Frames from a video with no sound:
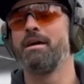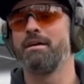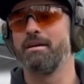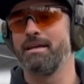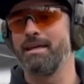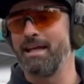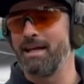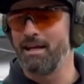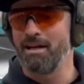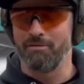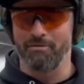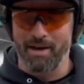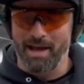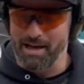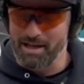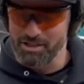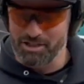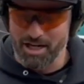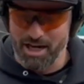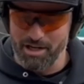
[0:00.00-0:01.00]
get an
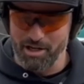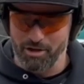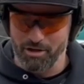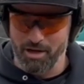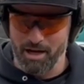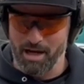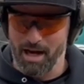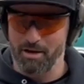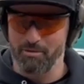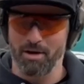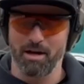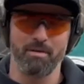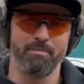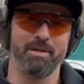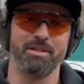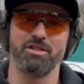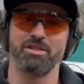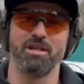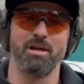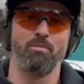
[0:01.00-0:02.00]
advantage out of your gun, I'd
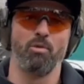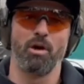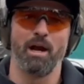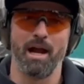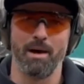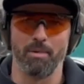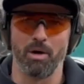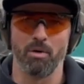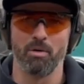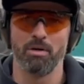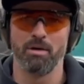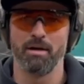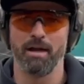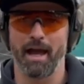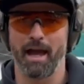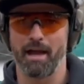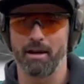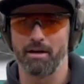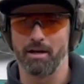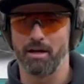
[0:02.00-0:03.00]
recommend just get more ammo
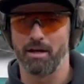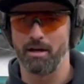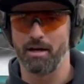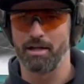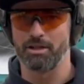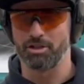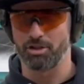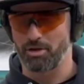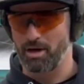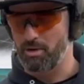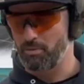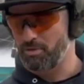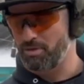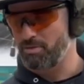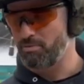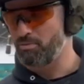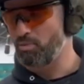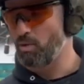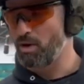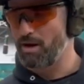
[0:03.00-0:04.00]
and train with
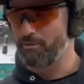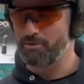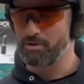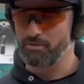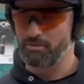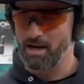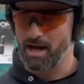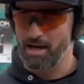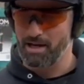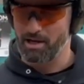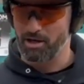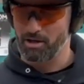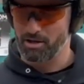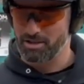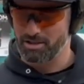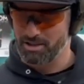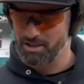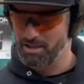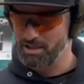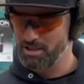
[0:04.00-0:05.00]
whatever you've got here,
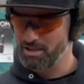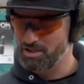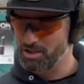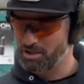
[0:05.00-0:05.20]
because these